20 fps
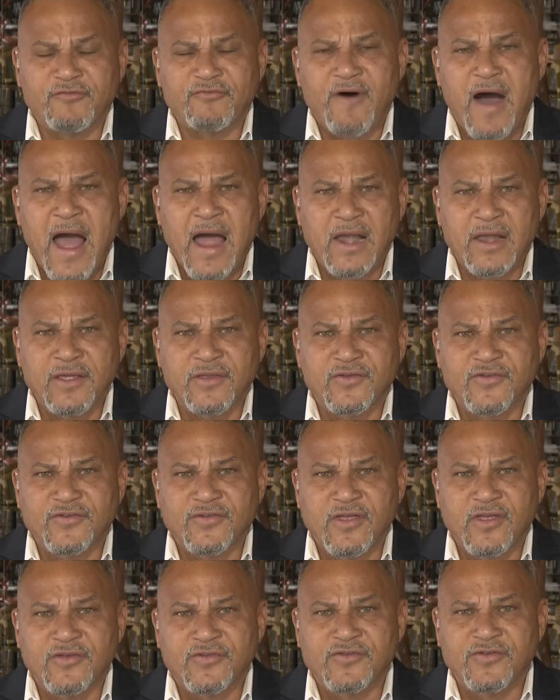the
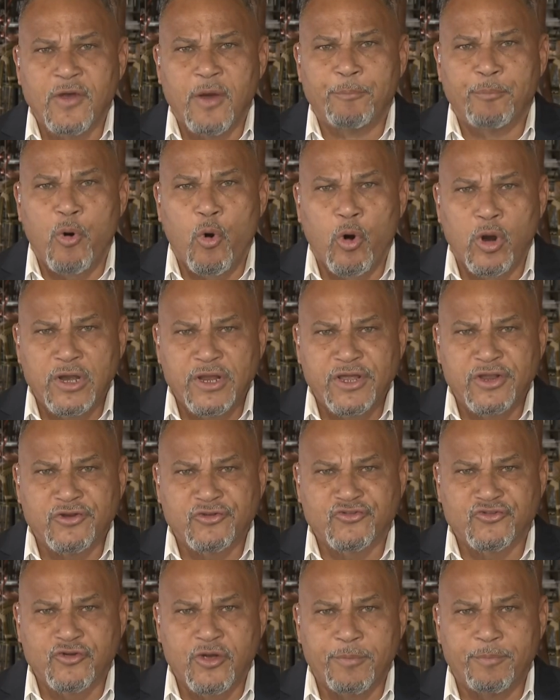violence is poor
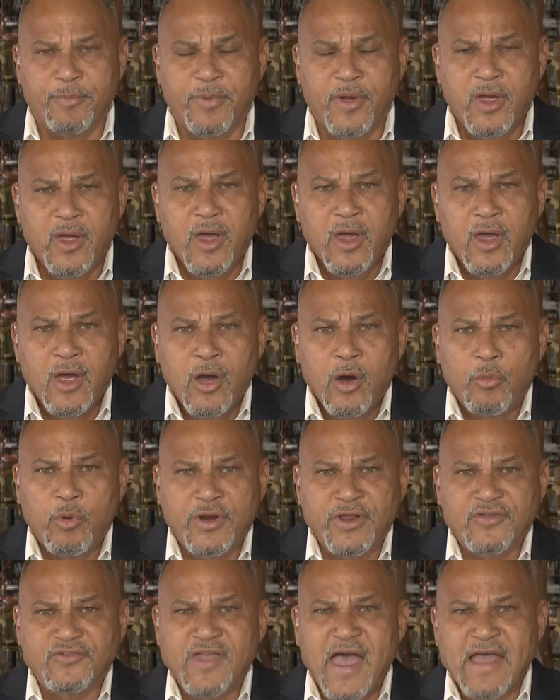leadership.
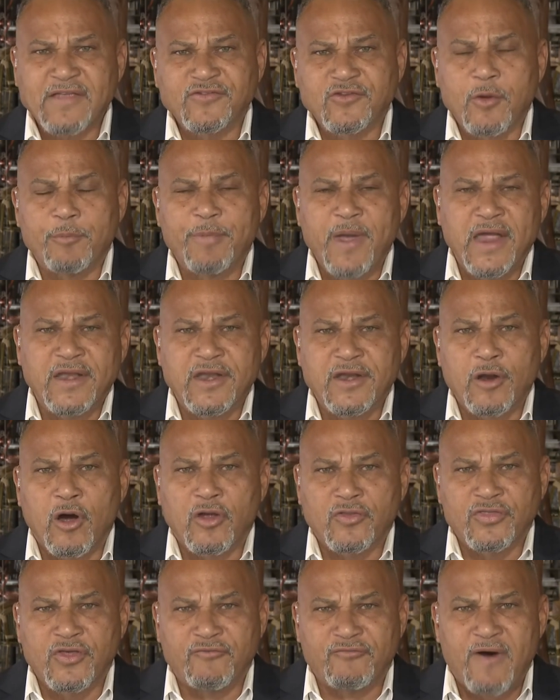What exacerbated
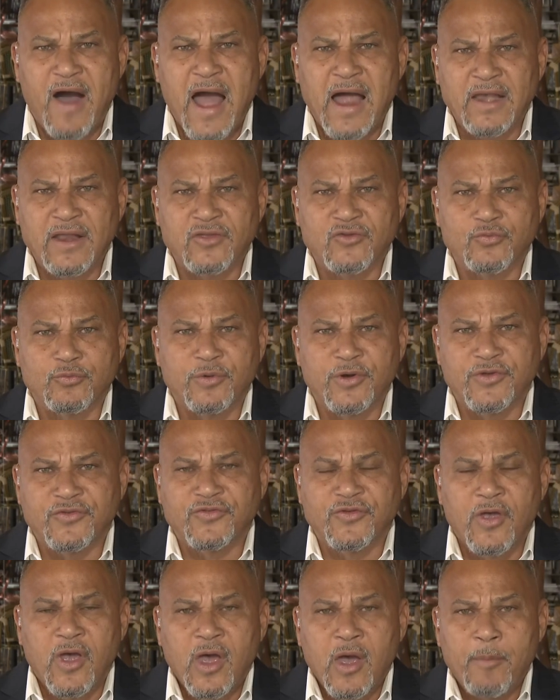the violence
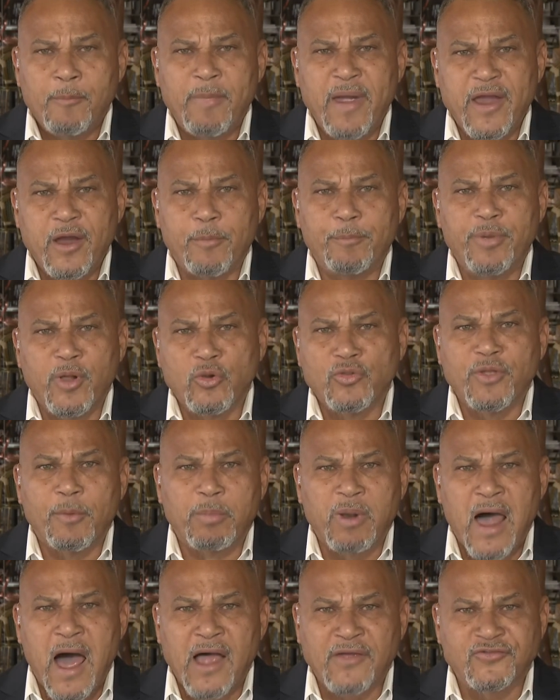was Mayor Bill de
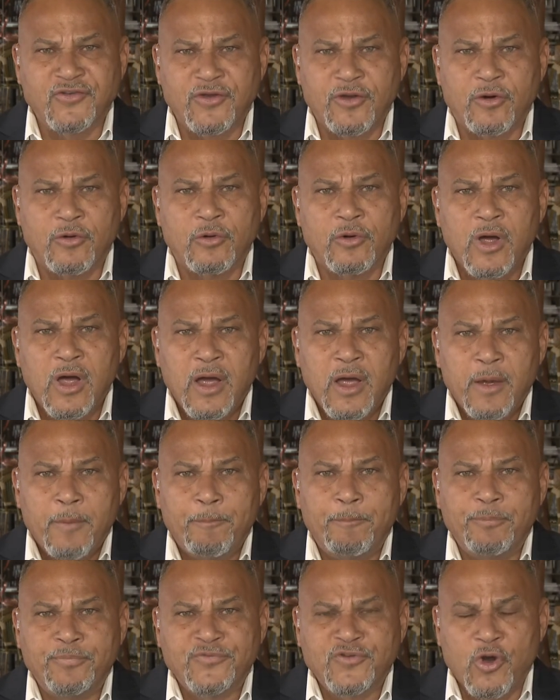Blasio
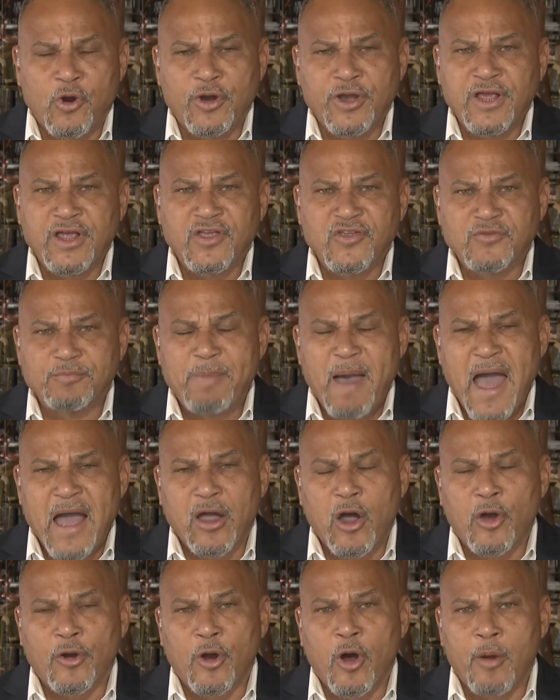turning his
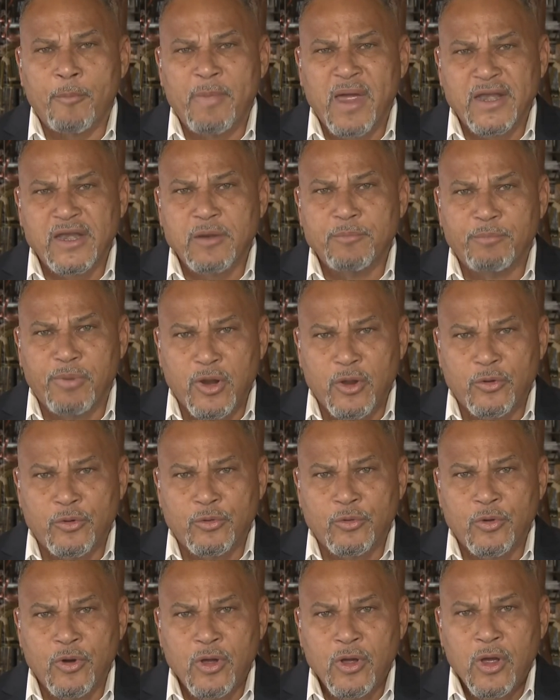back on our men in
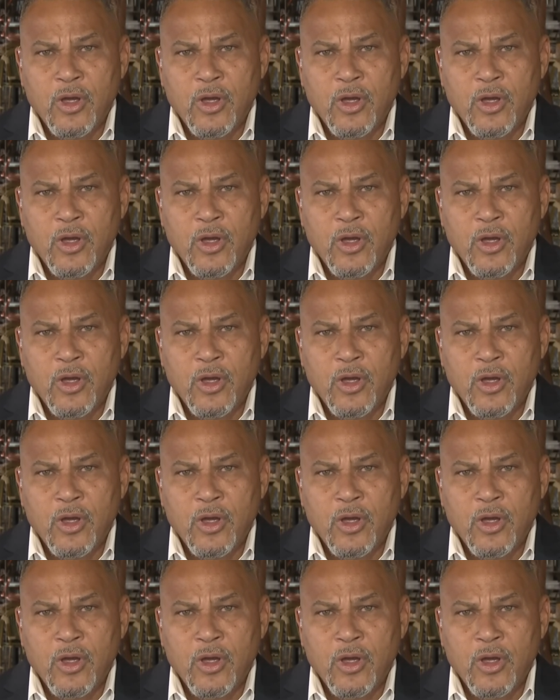blue.